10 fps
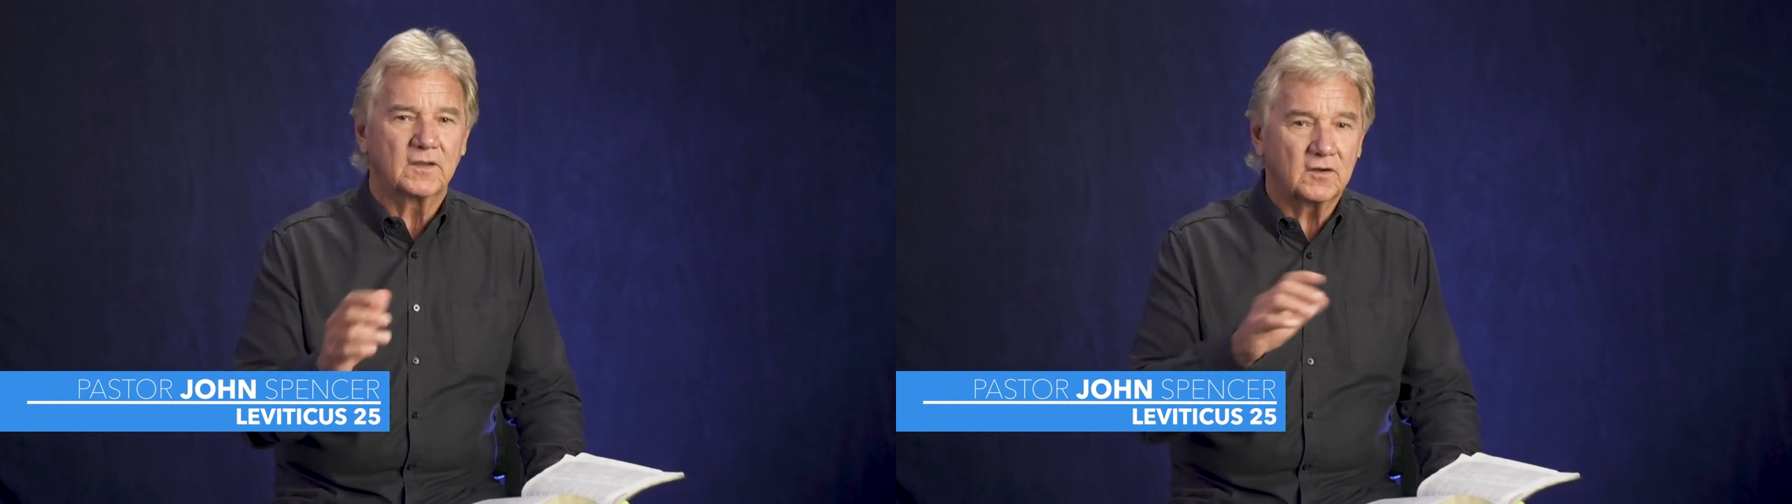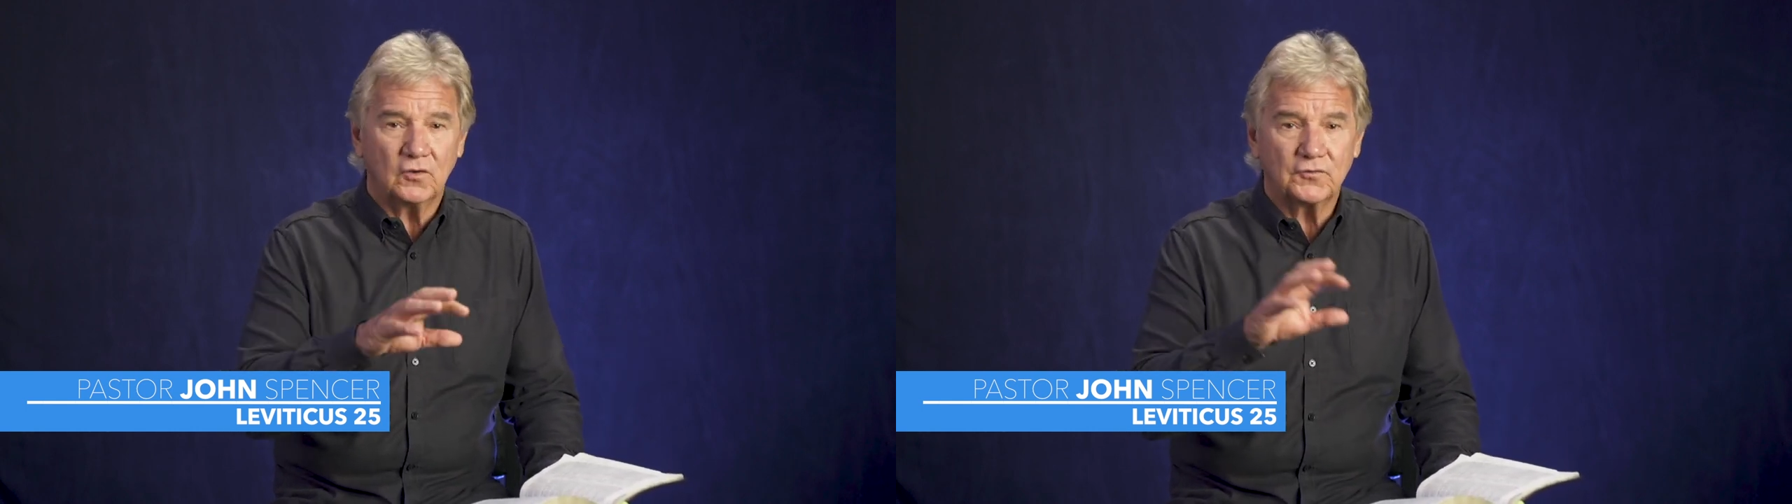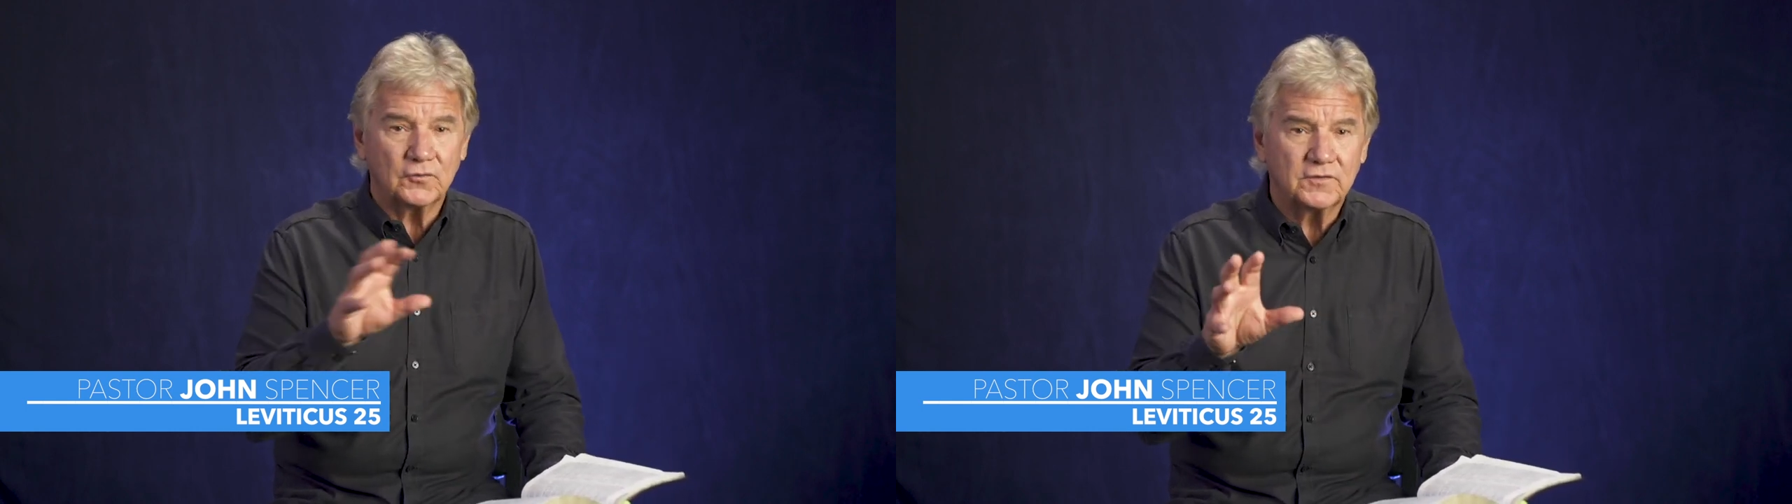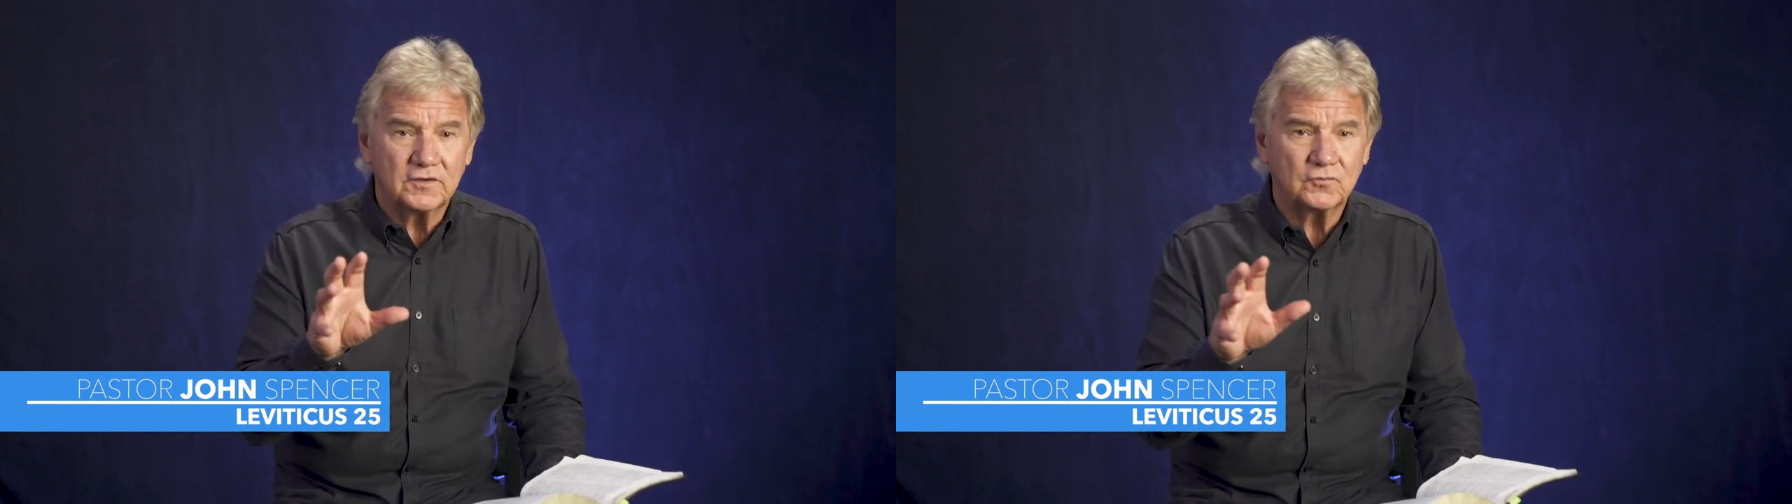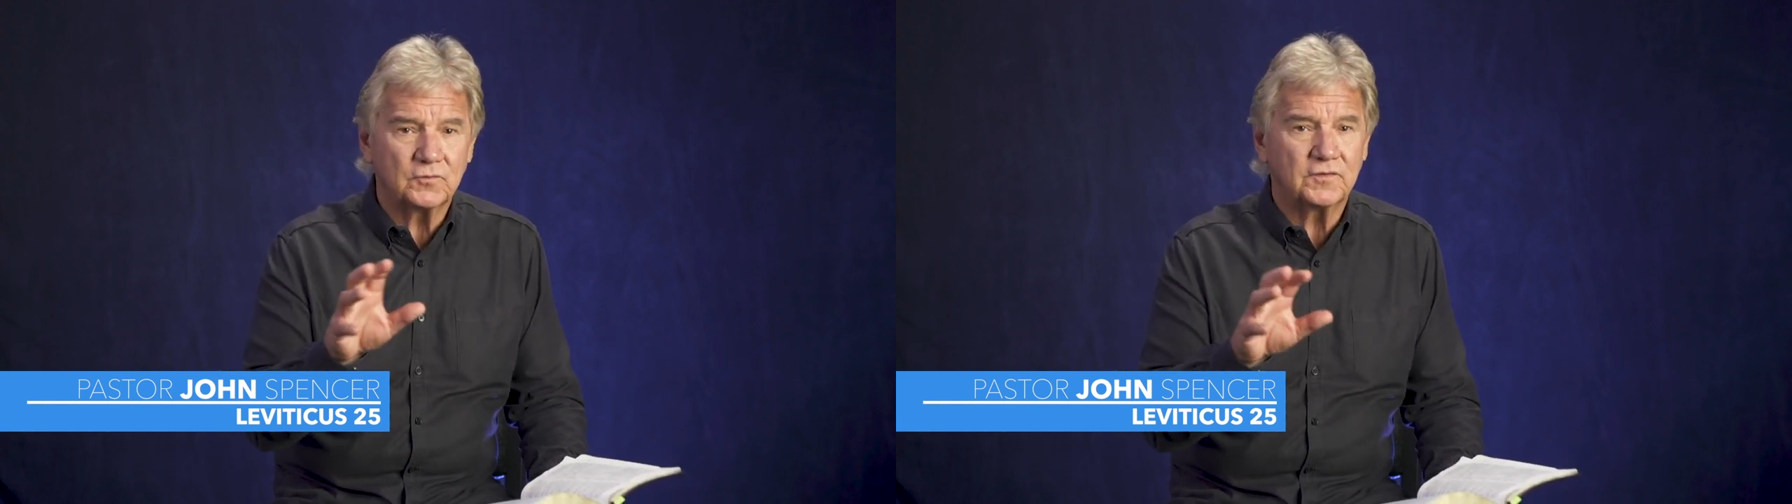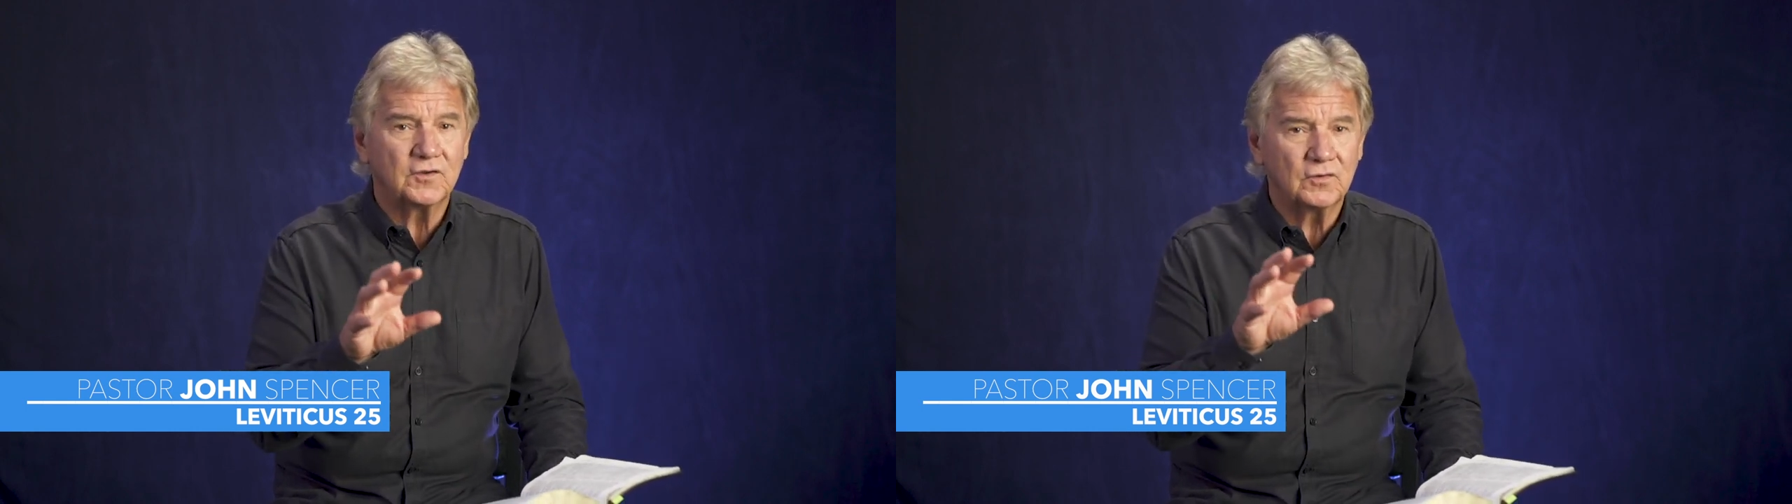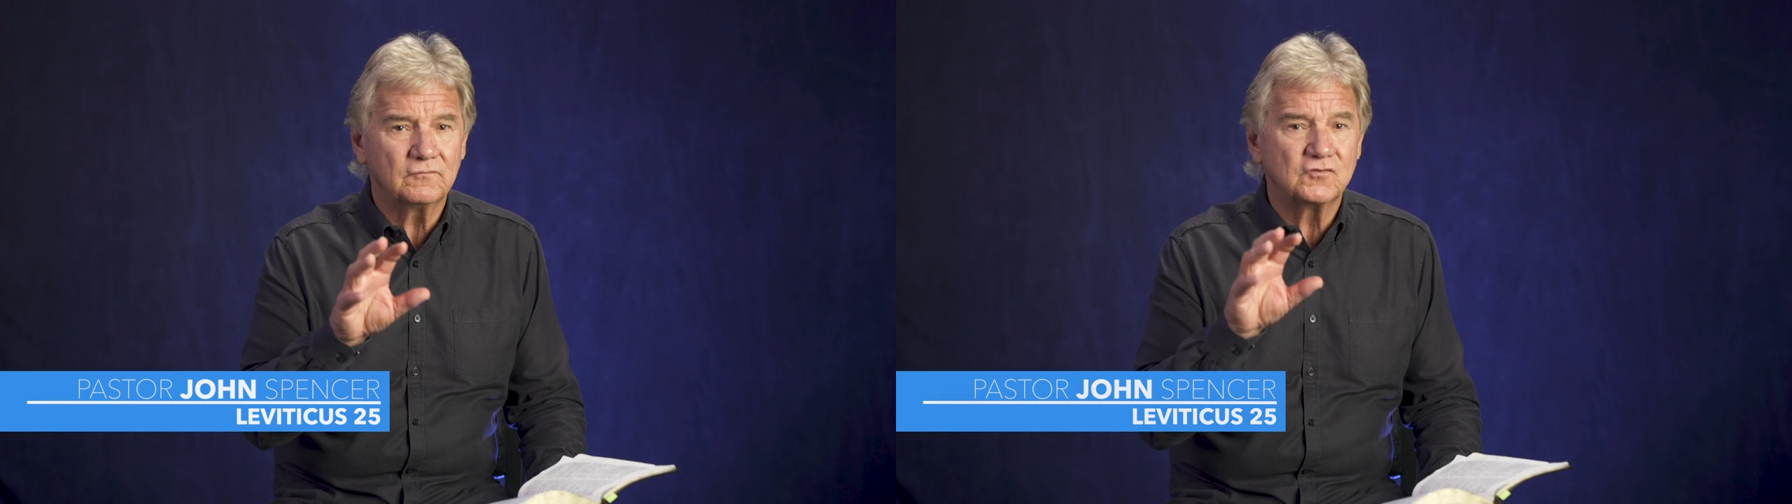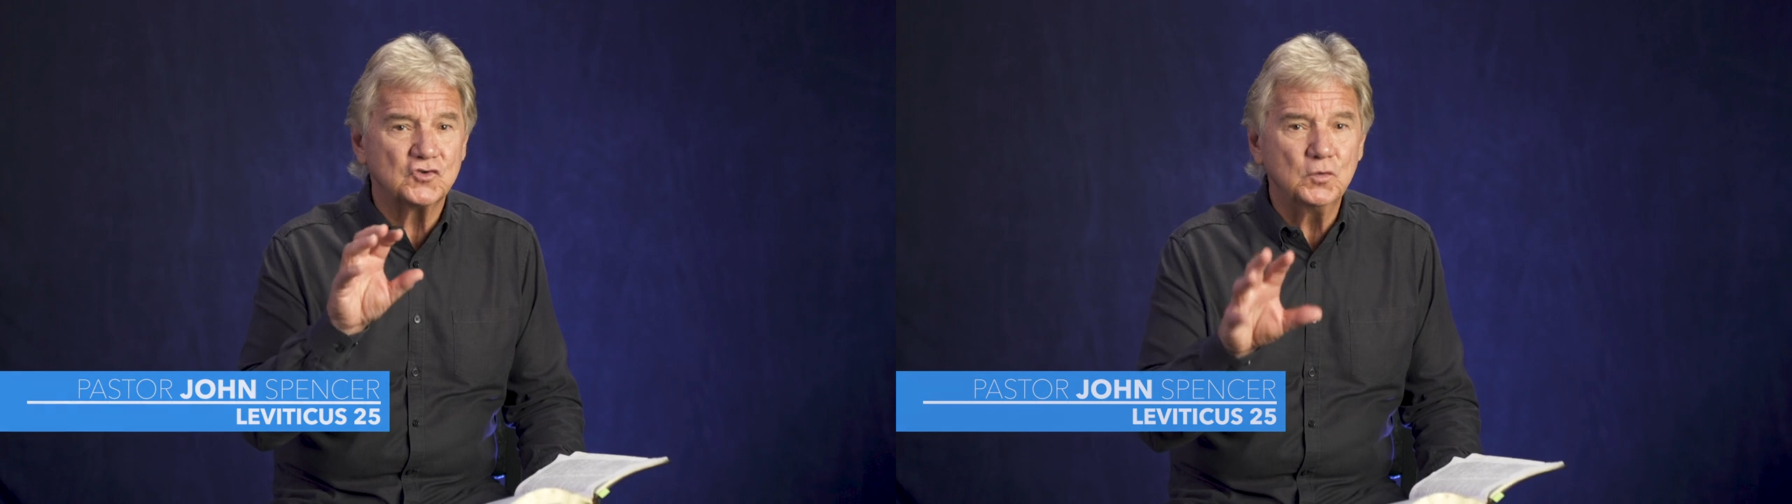It also deals with the year
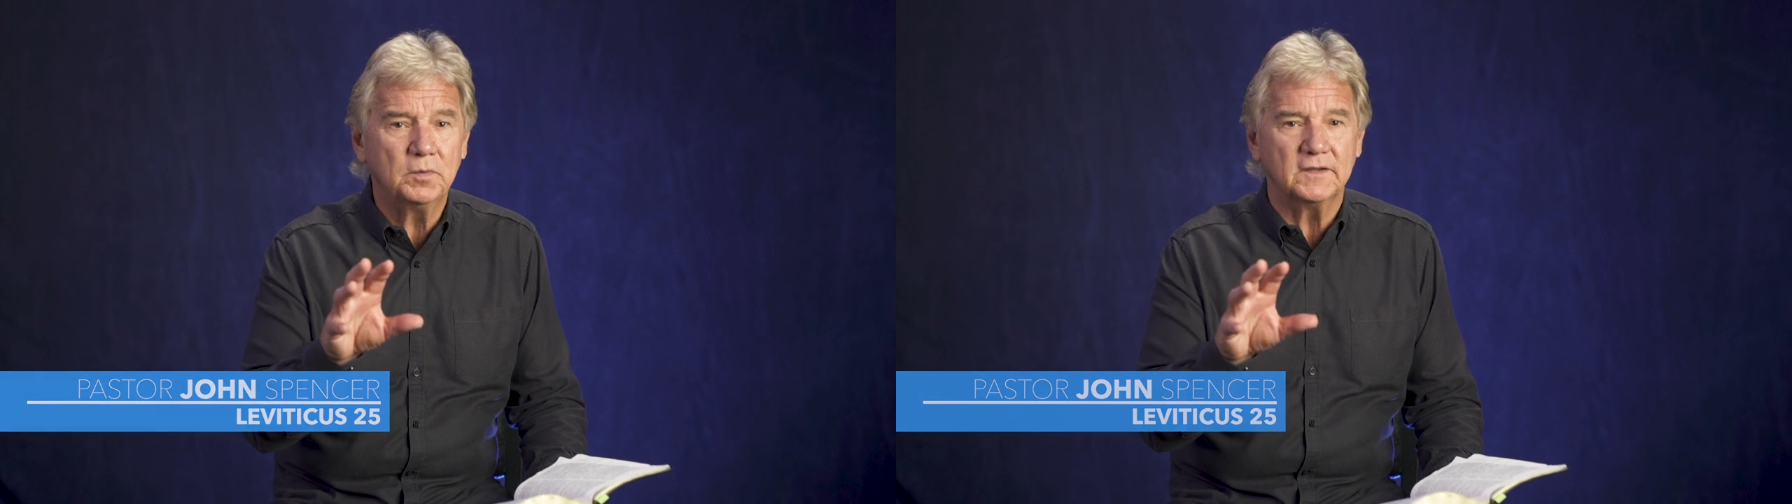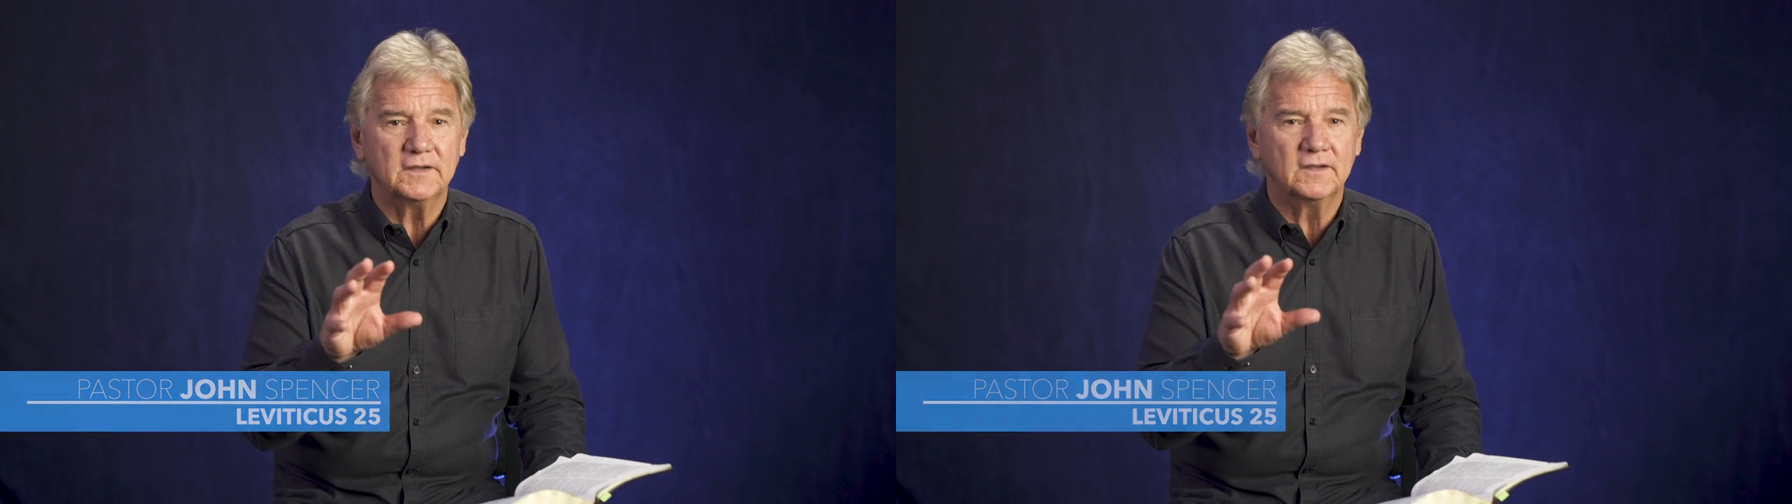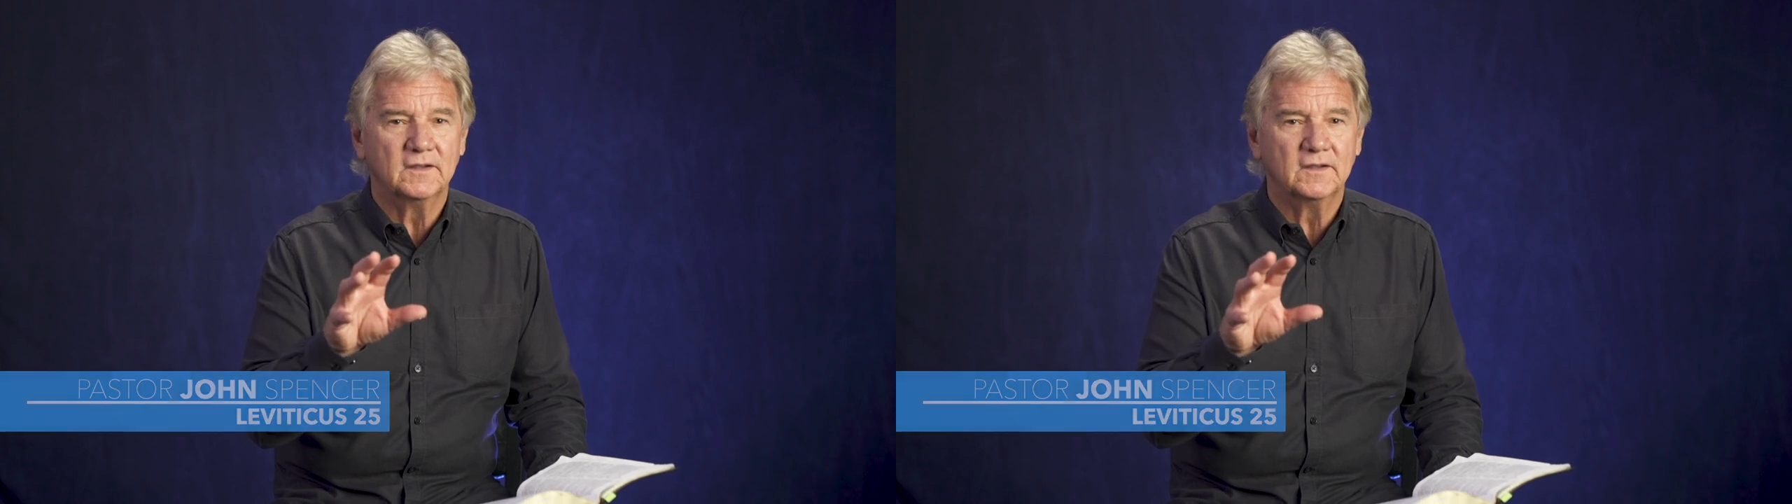of Jubilee,